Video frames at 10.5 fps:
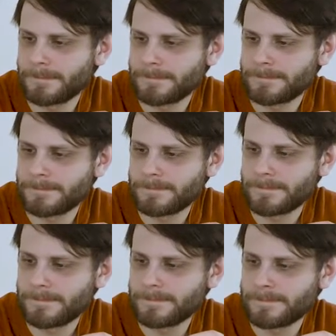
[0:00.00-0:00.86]

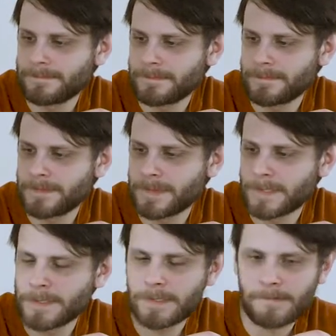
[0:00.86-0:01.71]

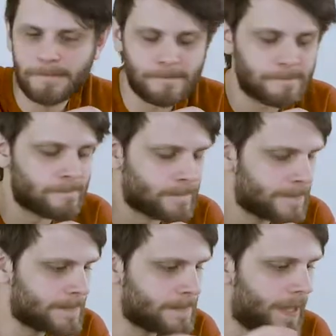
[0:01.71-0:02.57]

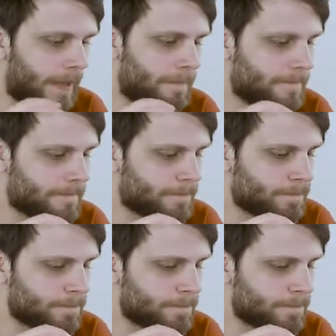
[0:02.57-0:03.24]
(not speaking)